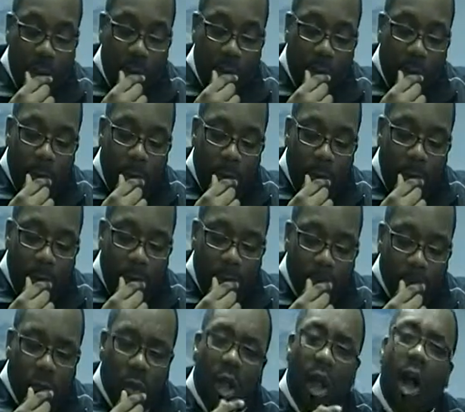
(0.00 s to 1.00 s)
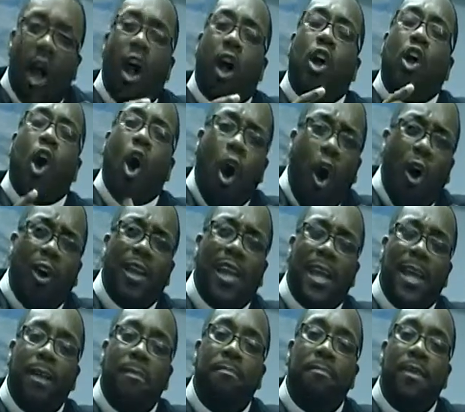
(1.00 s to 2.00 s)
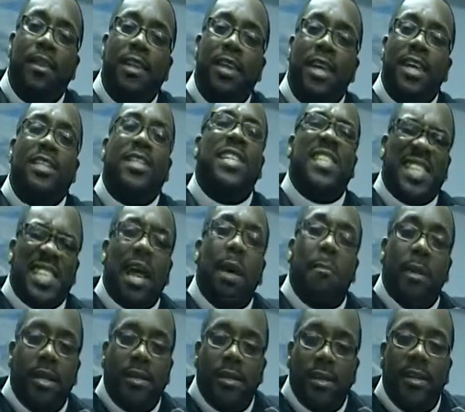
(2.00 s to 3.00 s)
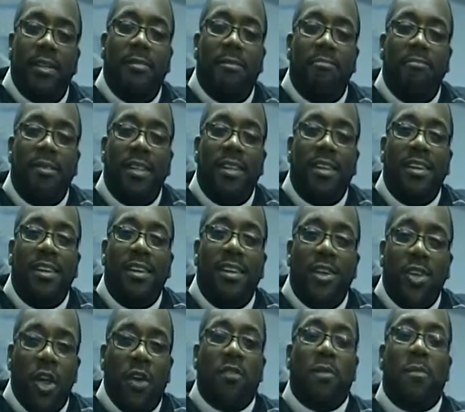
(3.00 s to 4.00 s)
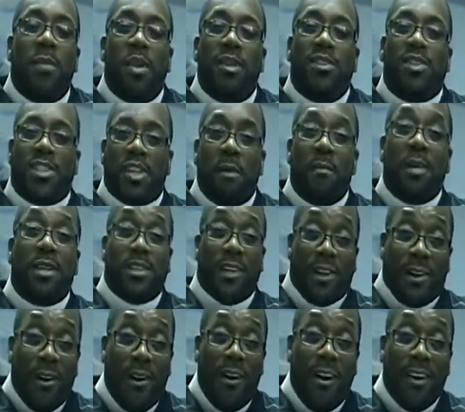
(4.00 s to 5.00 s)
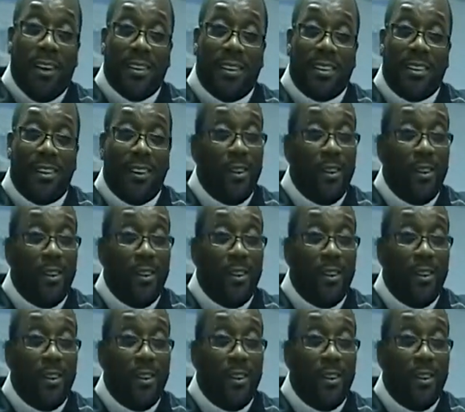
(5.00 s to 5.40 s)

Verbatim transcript: bit. A calling is a summon. You ever been summoned to court?